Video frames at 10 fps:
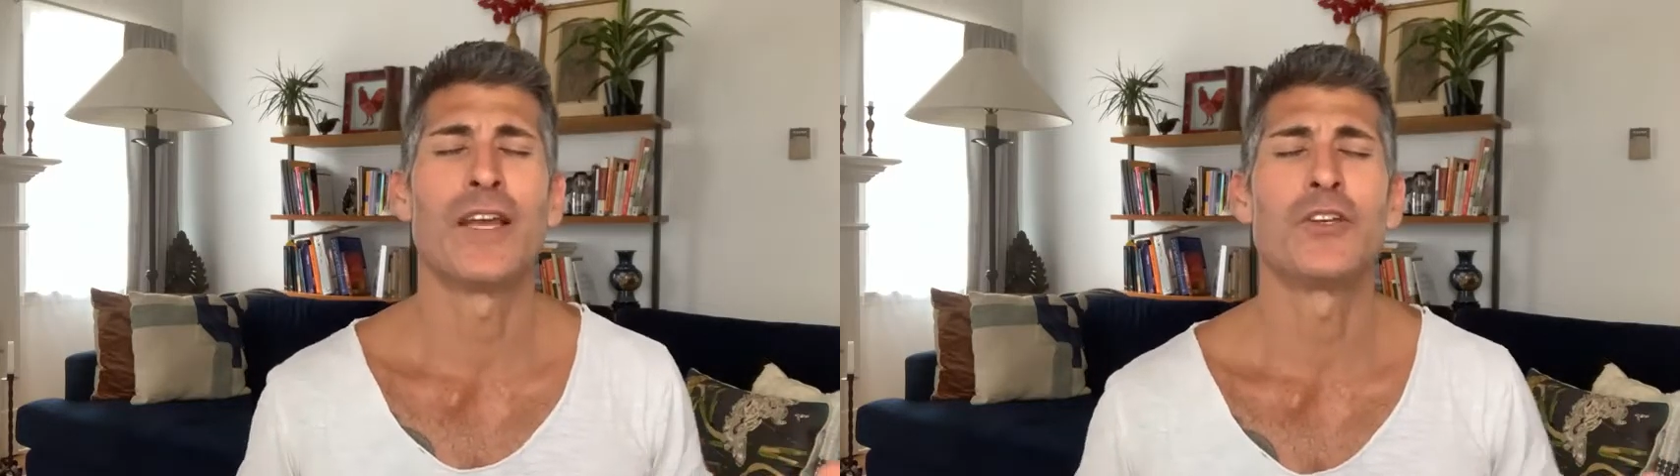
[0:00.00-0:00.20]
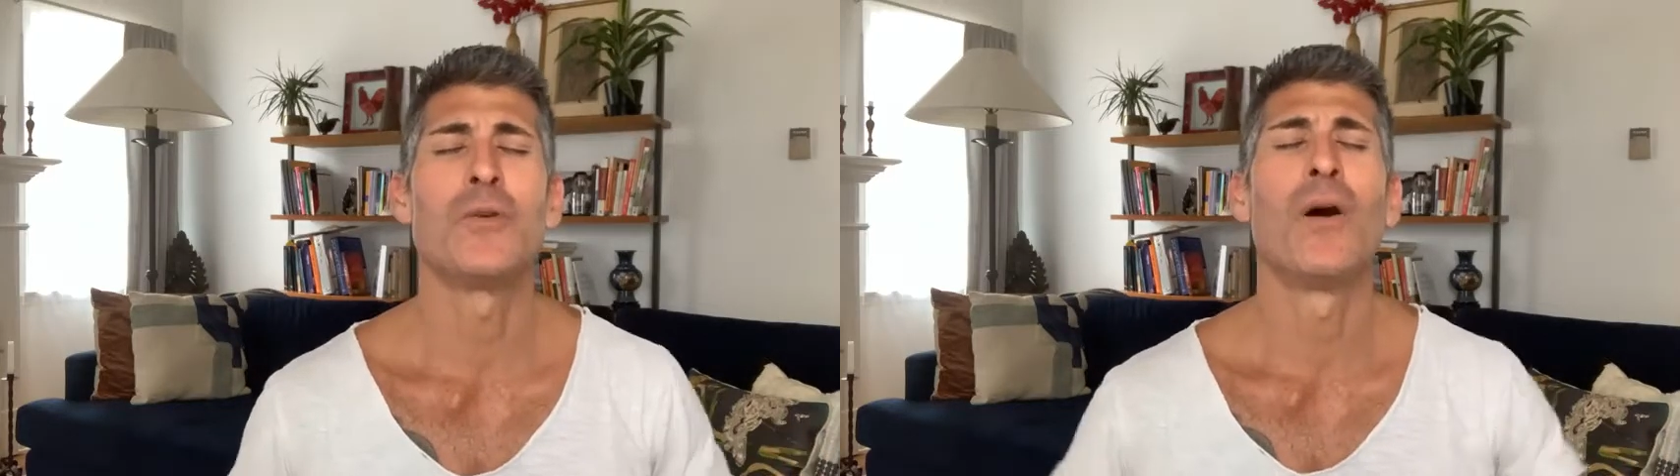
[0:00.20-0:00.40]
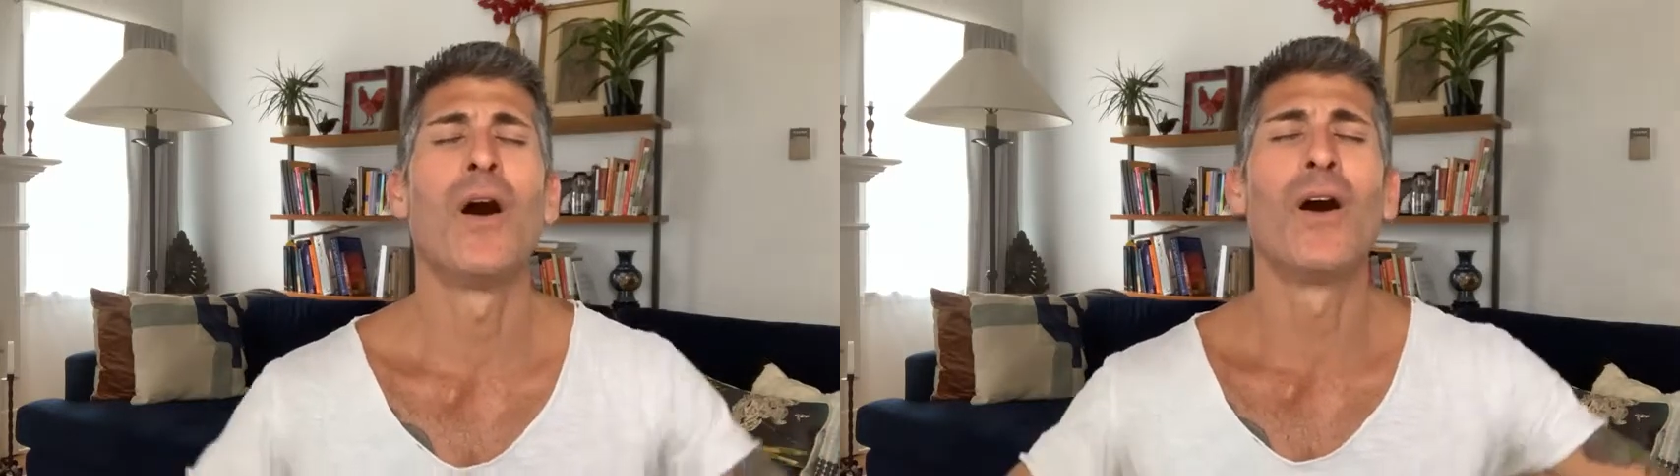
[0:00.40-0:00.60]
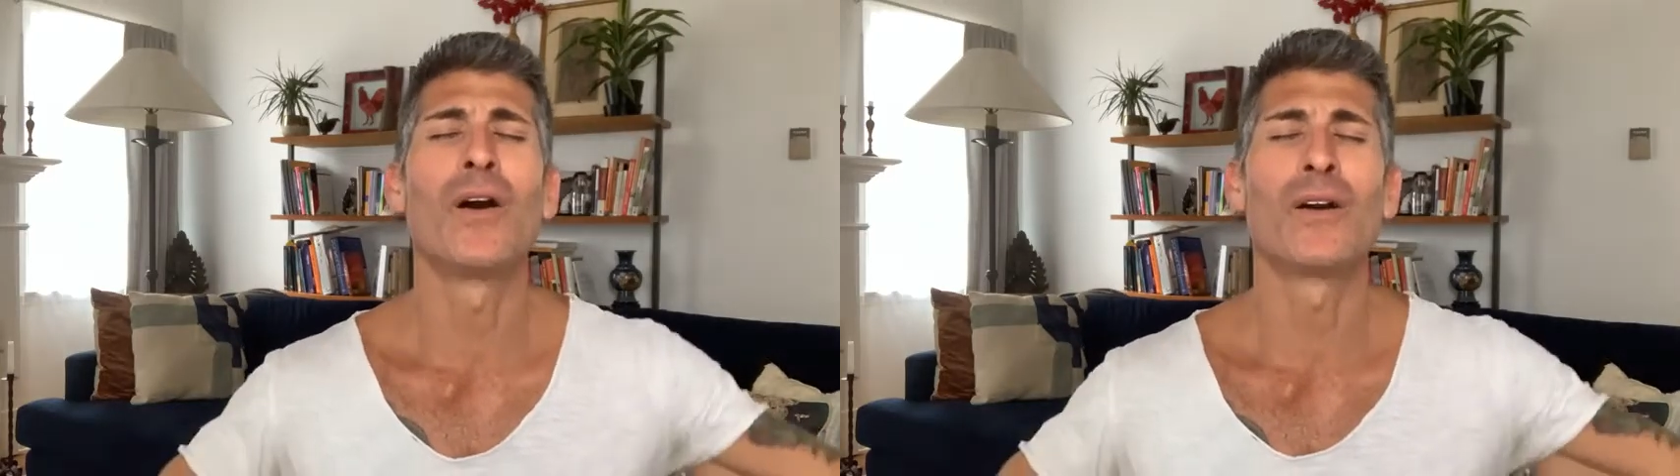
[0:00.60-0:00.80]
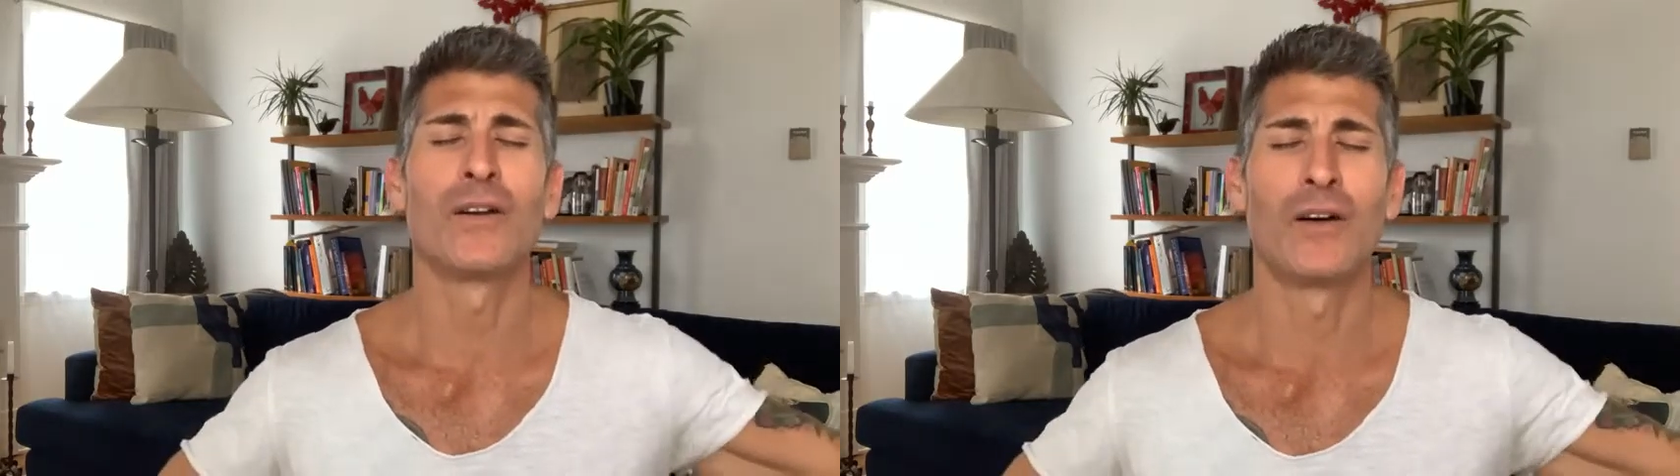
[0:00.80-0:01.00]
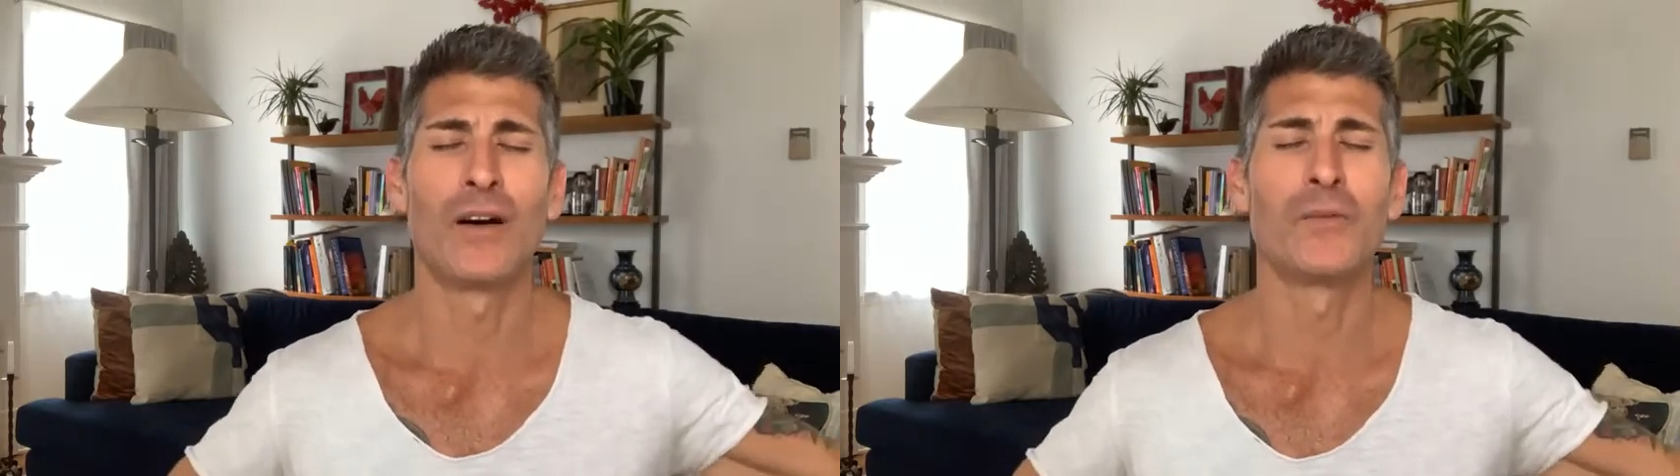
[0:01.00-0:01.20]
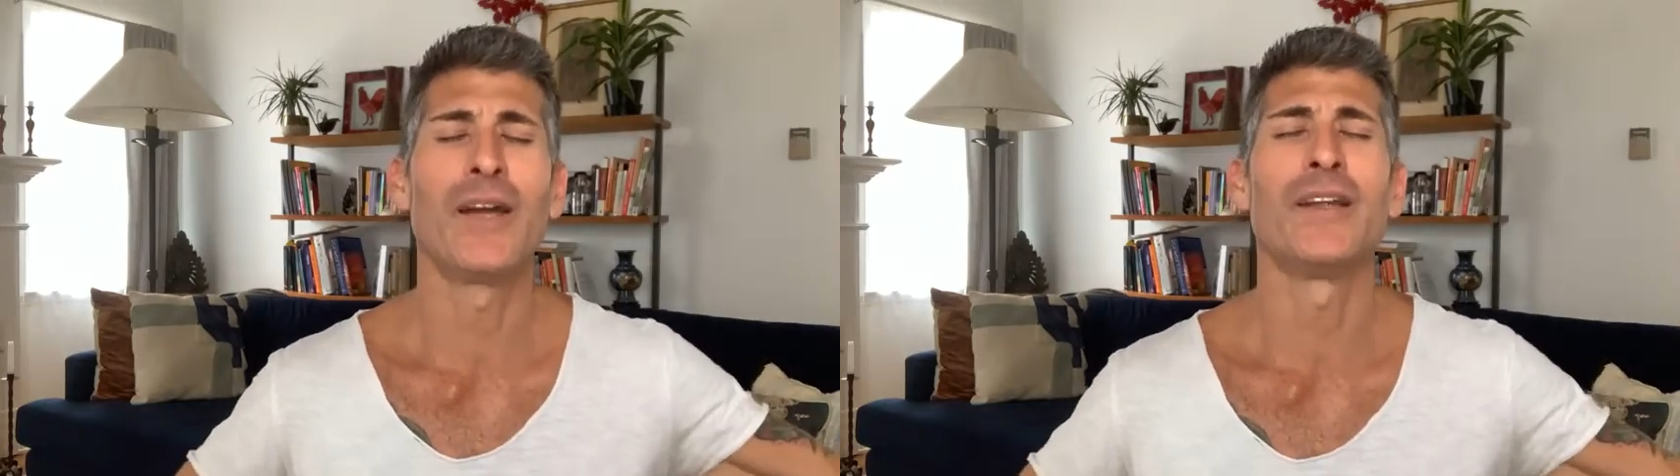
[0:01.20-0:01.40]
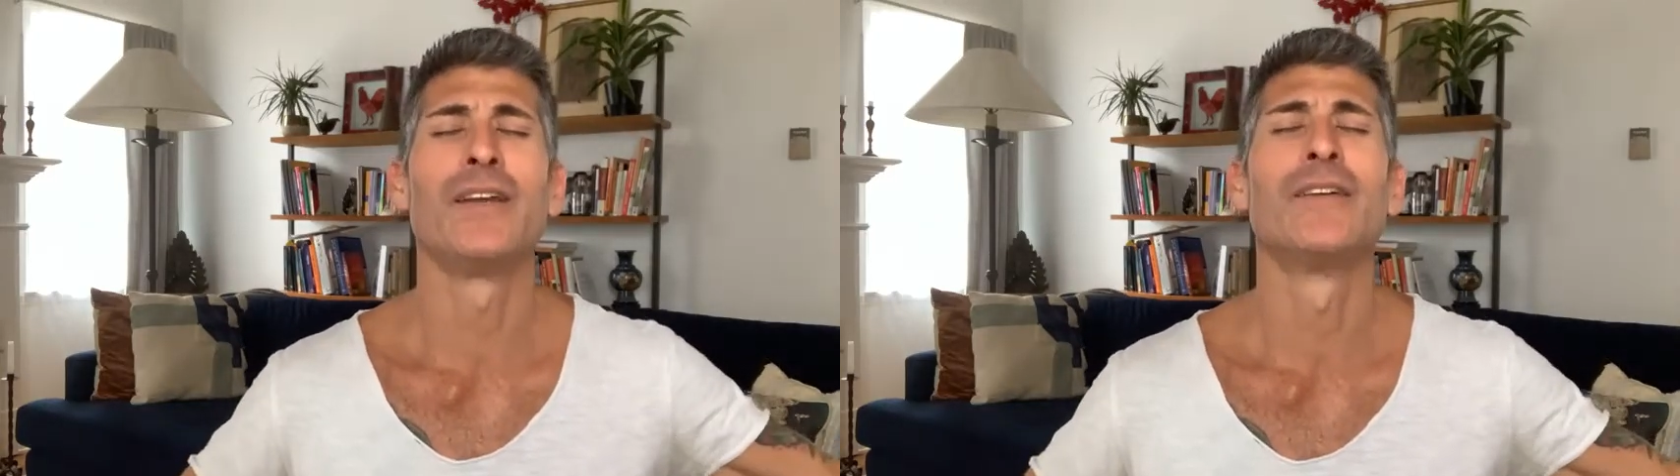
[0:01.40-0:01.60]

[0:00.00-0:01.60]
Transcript: that you are already.